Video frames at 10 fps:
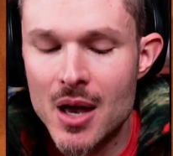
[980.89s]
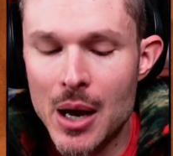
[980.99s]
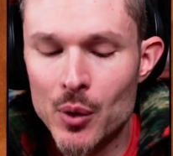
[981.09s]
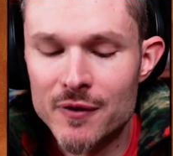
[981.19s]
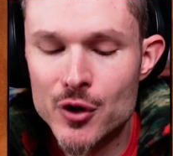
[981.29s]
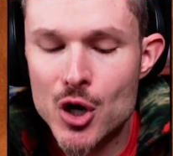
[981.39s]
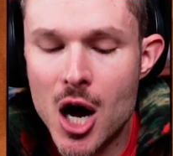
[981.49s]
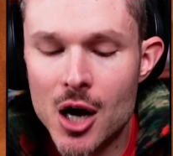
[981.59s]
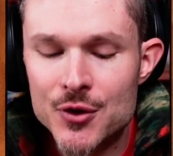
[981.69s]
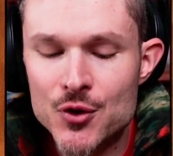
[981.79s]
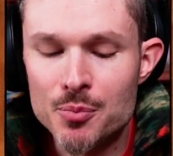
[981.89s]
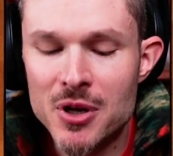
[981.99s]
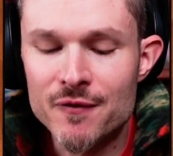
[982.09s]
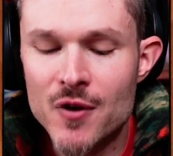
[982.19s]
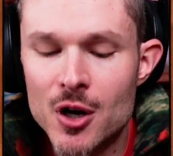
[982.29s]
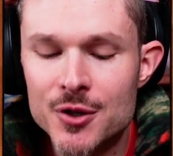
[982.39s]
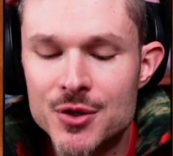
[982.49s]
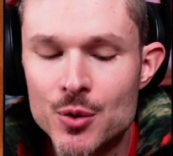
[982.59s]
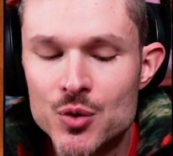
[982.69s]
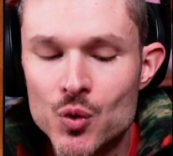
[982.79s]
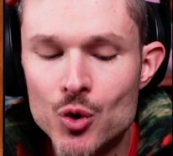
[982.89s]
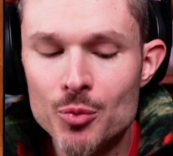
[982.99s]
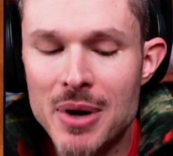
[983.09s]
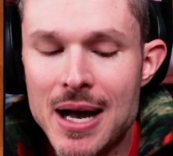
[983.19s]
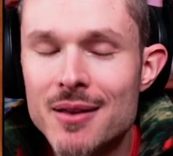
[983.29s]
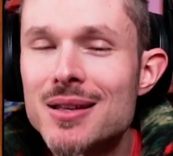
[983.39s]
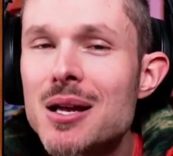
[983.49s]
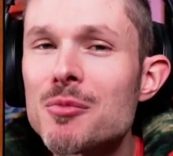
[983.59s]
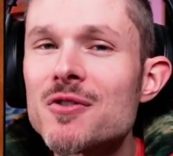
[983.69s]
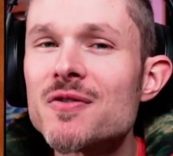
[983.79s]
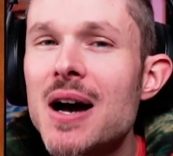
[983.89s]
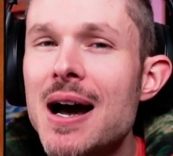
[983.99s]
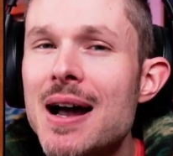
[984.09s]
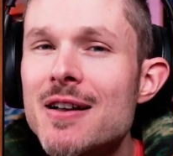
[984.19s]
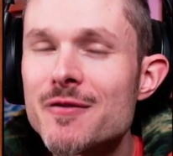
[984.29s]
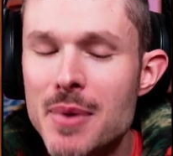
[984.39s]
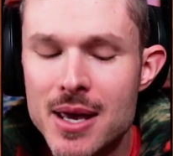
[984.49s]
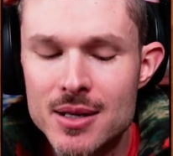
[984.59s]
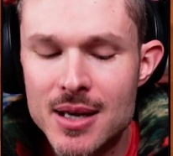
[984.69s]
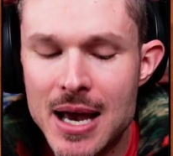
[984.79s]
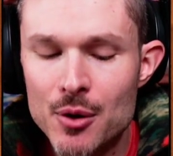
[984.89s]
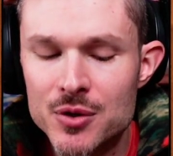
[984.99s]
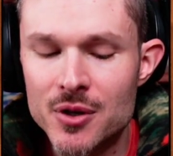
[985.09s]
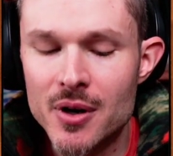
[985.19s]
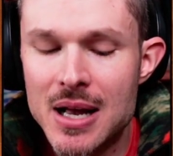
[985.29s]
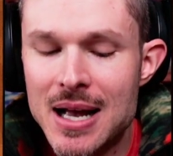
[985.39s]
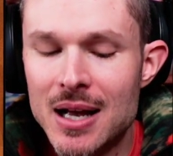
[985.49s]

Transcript: And whatever knocks or pitfalls those ruled by the number 5 may encounter,